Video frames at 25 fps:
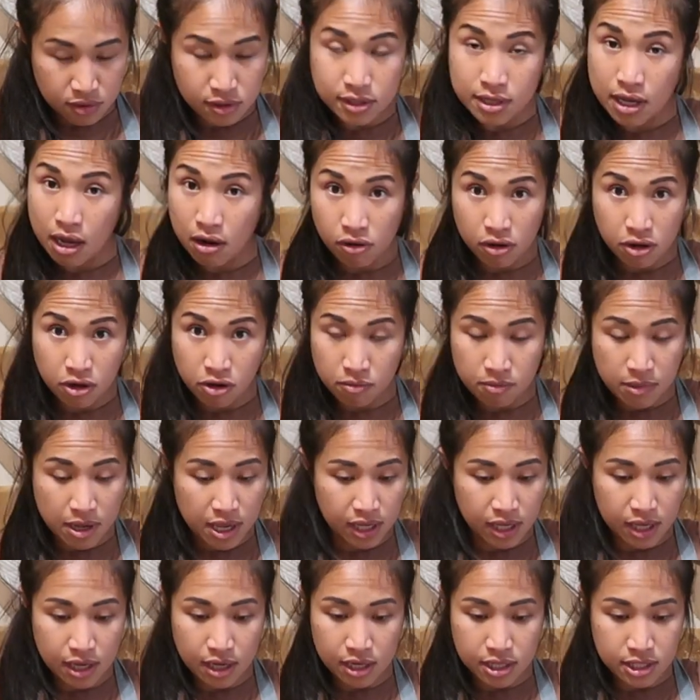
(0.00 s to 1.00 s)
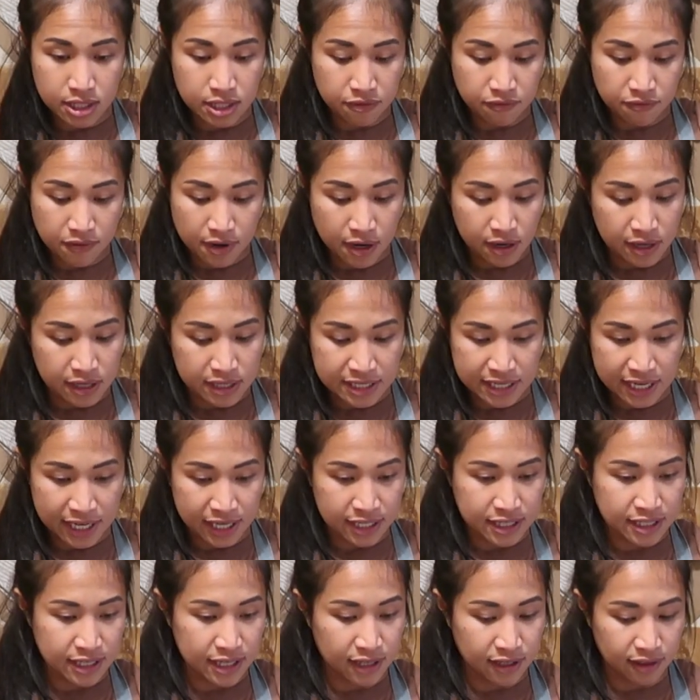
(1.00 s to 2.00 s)
sourdough making is a very
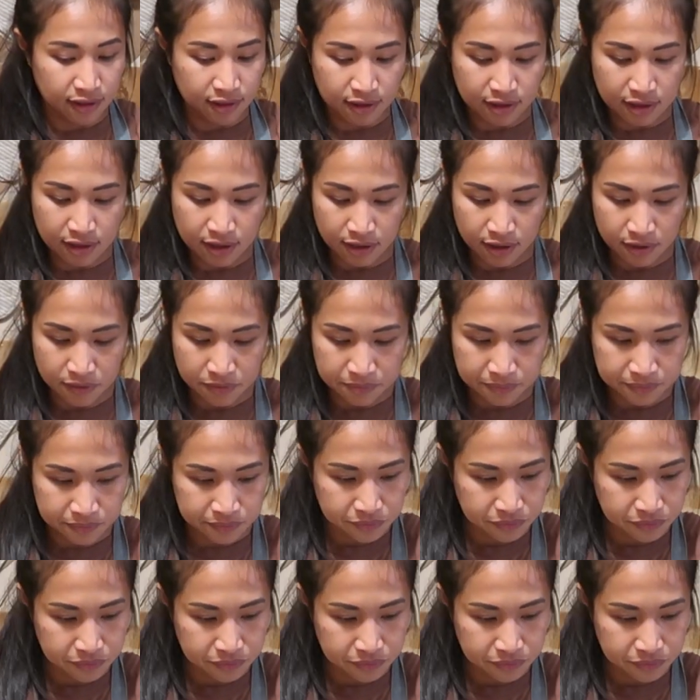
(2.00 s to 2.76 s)
tactile thing.